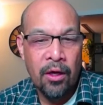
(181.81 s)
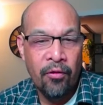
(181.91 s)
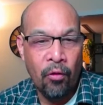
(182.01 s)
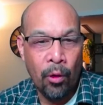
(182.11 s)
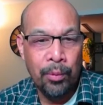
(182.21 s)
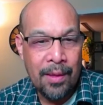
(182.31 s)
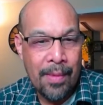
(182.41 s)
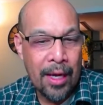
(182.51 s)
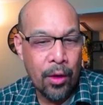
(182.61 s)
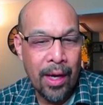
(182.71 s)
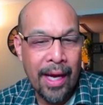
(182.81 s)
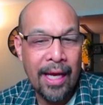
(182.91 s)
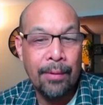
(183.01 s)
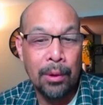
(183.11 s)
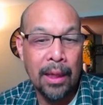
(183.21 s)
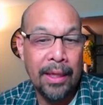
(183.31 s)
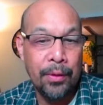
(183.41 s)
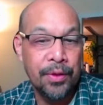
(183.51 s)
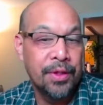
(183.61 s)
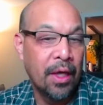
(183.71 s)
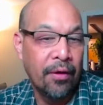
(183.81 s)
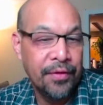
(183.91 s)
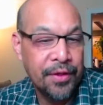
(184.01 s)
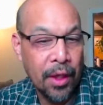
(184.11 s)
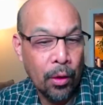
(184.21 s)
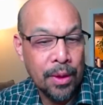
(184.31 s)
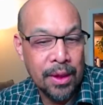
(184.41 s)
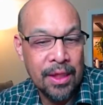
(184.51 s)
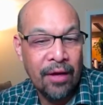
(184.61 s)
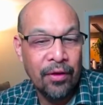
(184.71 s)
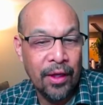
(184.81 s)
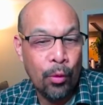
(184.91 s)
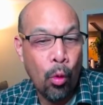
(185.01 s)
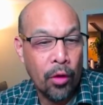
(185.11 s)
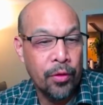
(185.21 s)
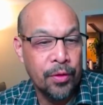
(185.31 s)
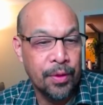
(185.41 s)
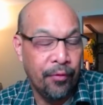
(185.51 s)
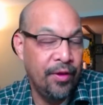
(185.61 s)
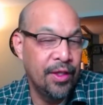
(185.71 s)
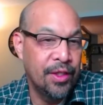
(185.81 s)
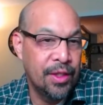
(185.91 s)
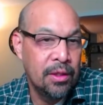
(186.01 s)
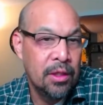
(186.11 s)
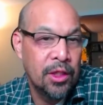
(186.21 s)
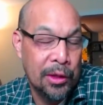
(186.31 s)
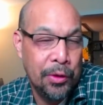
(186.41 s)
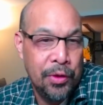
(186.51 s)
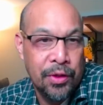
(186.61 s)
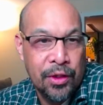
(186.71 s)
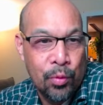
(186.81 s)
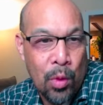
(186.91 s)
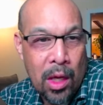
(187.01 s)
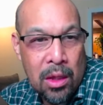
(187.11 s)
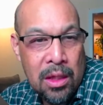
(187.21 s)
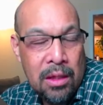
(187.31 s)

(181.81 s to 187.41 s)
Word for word: for Playmaker and Blender stuff. So definitely walk through some of his solutions as well.